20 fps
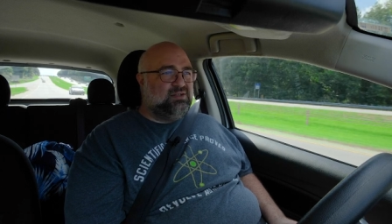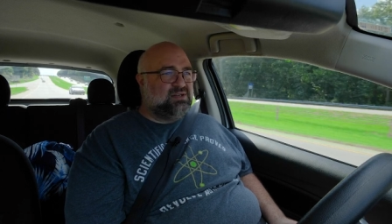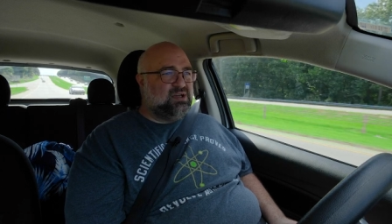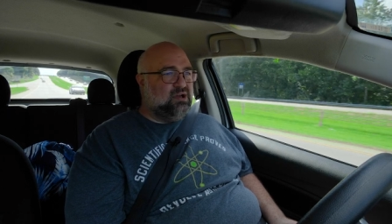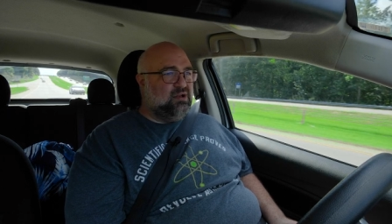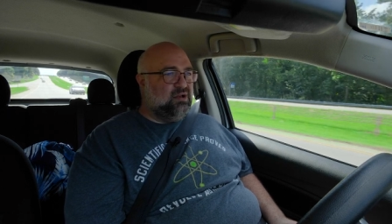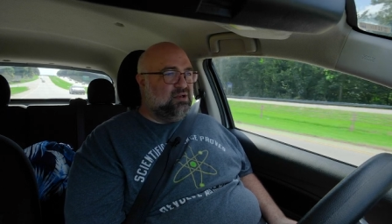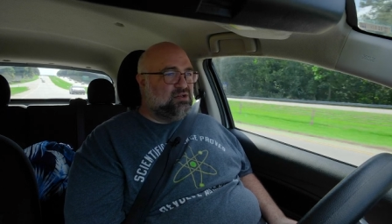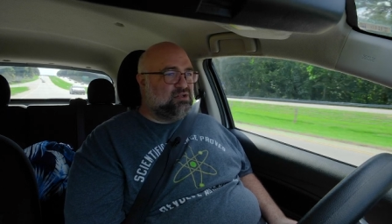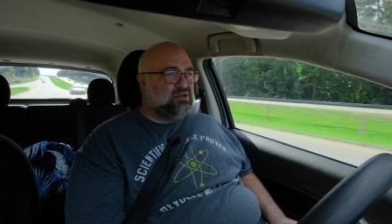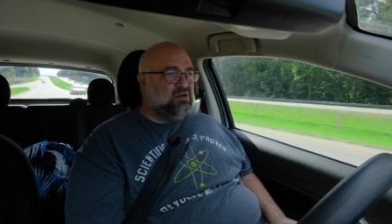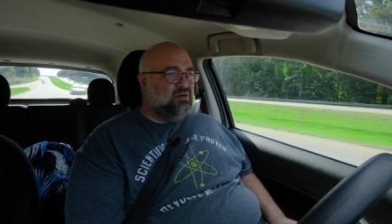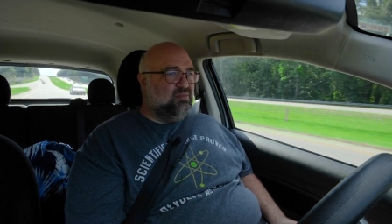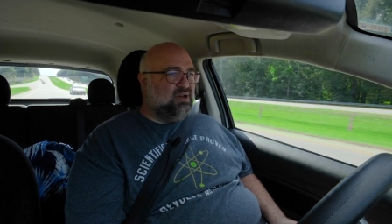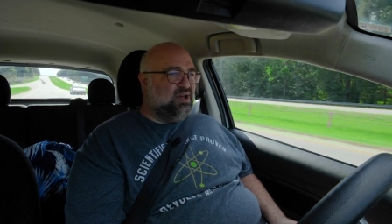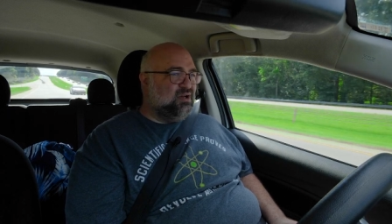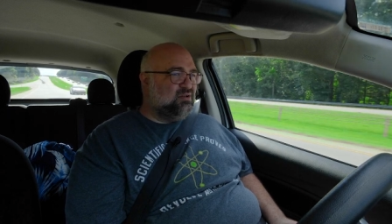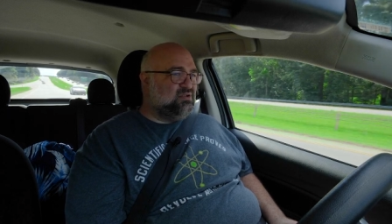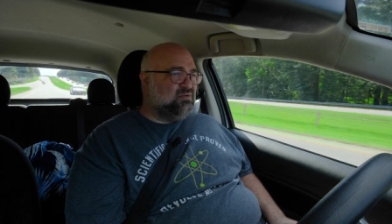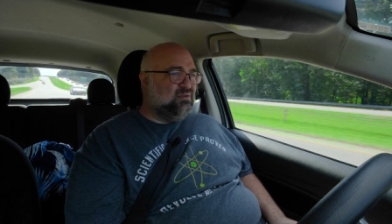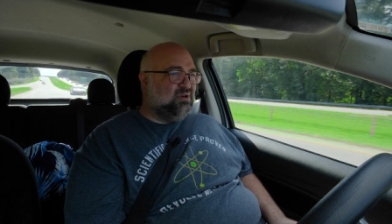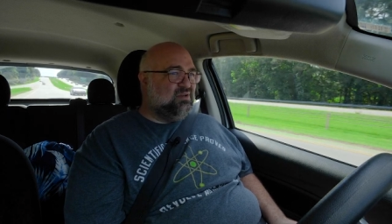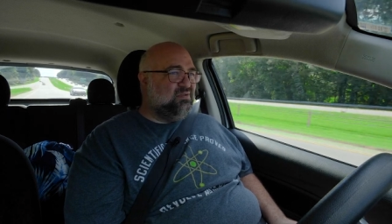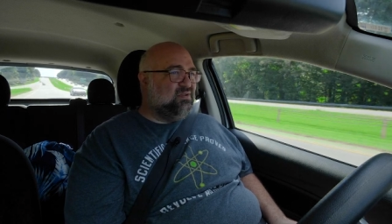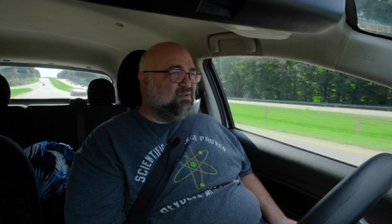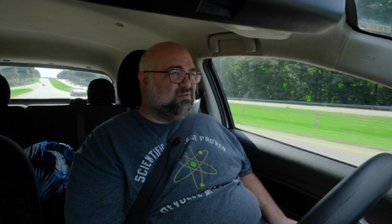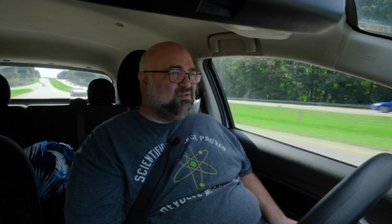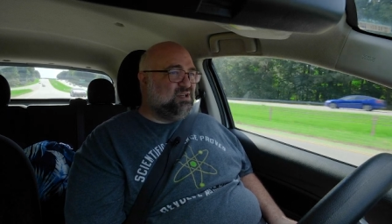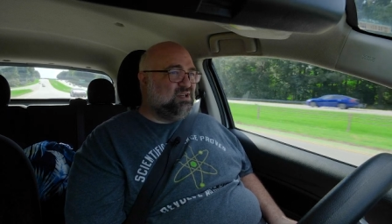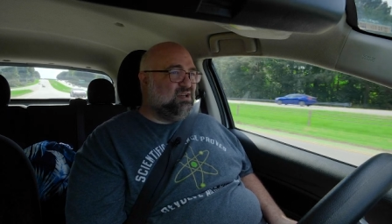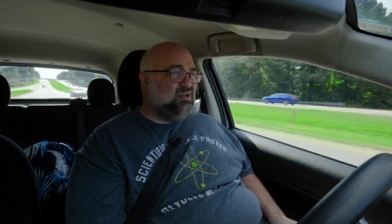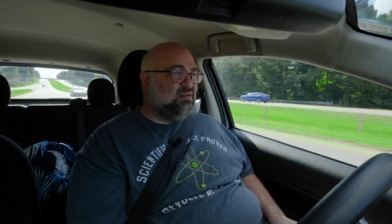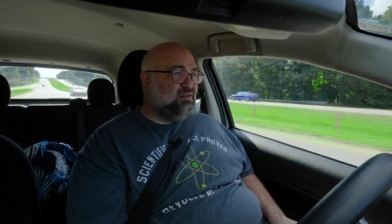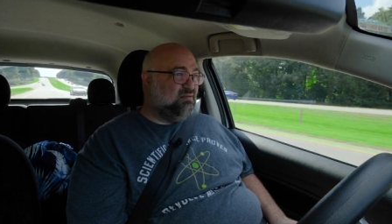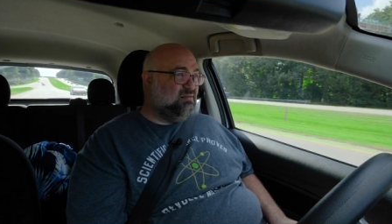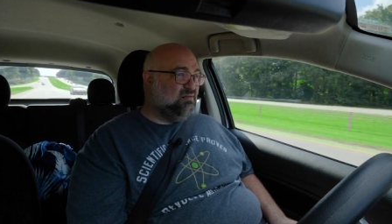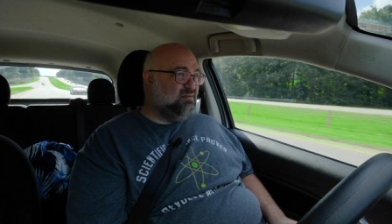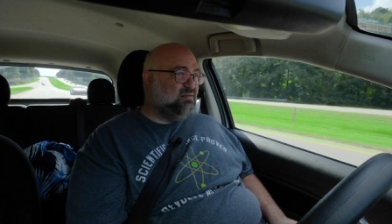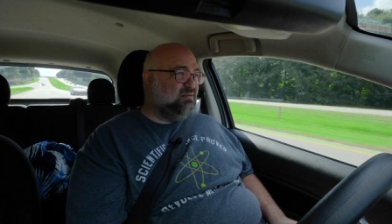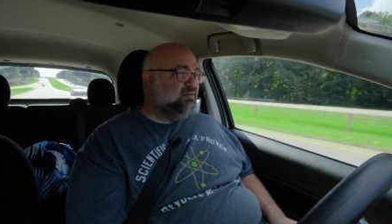entirely sure about, 2015,
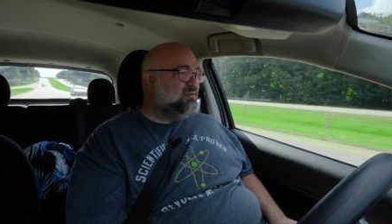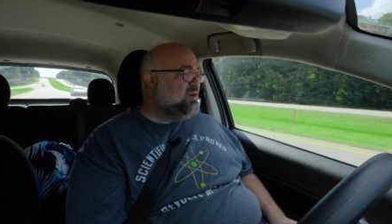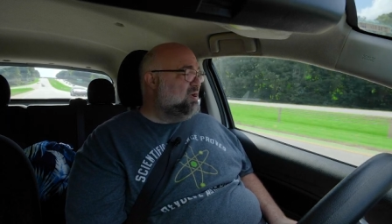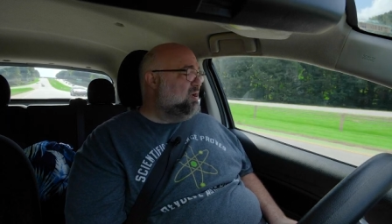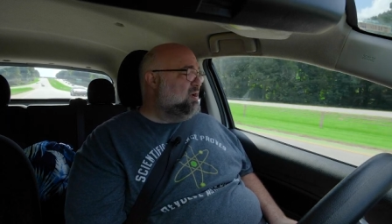I don't